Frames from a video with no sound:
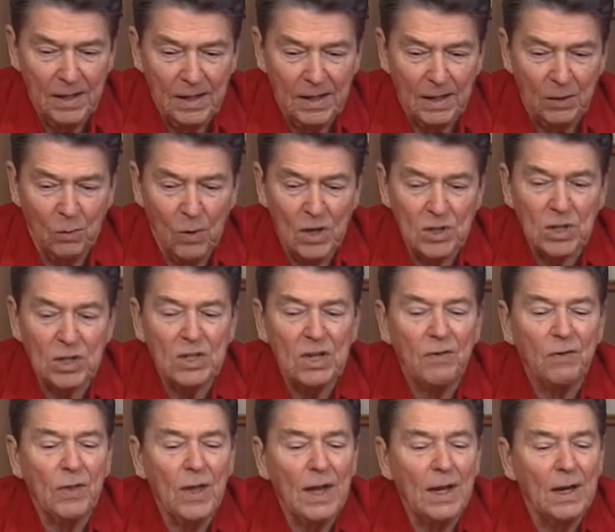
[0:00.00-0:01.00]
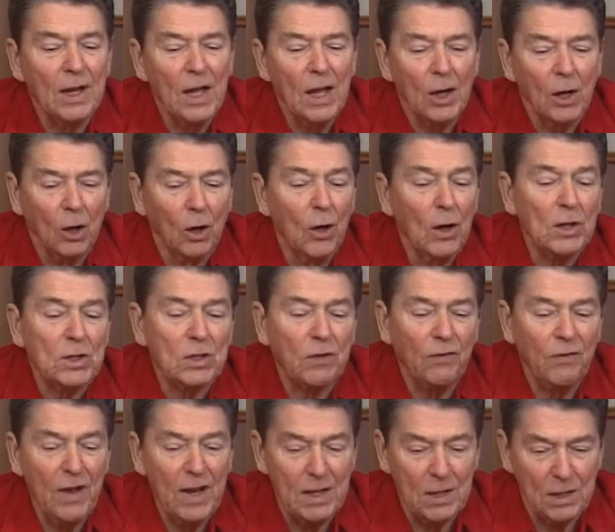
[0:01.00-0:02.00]
It was as if they had lost
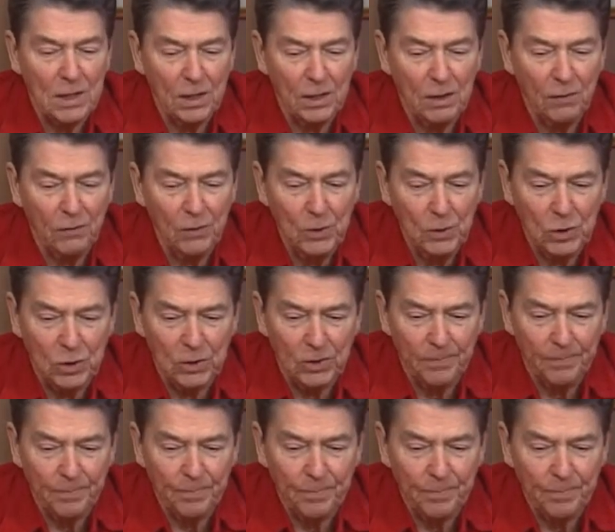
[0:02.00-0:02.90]
faith in the future